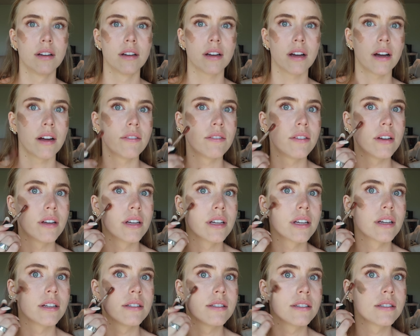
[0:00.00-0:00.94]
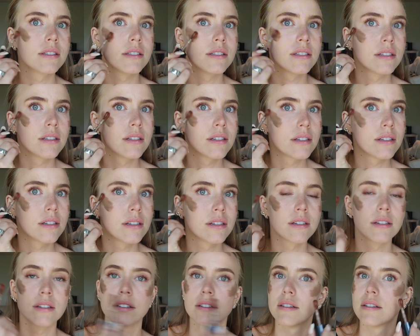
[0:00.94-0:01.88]
I feel like it
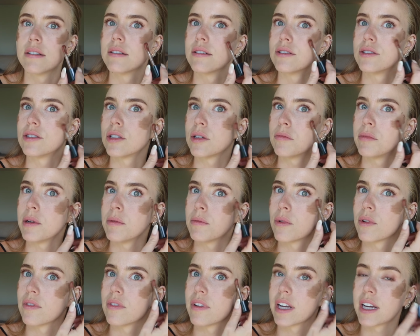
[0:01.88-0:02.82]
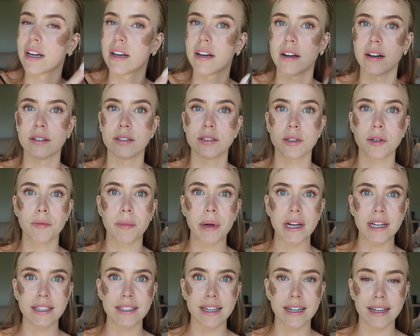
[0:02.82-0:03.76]
should be more of like an
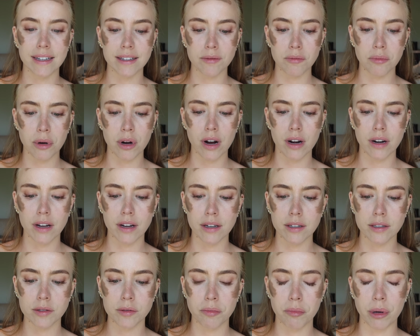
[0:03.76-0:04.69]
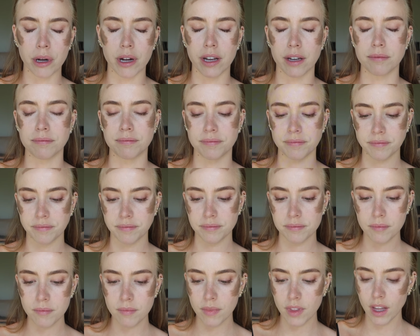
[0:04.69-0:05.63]
underpainting product, but
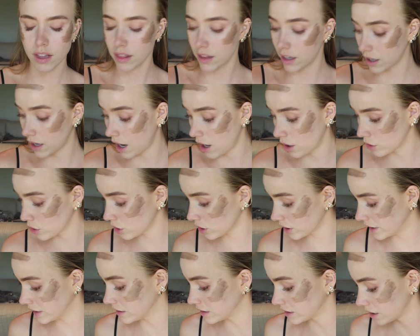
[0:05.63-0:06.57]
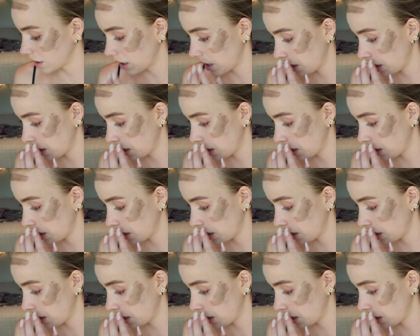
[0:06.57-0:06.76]
the color is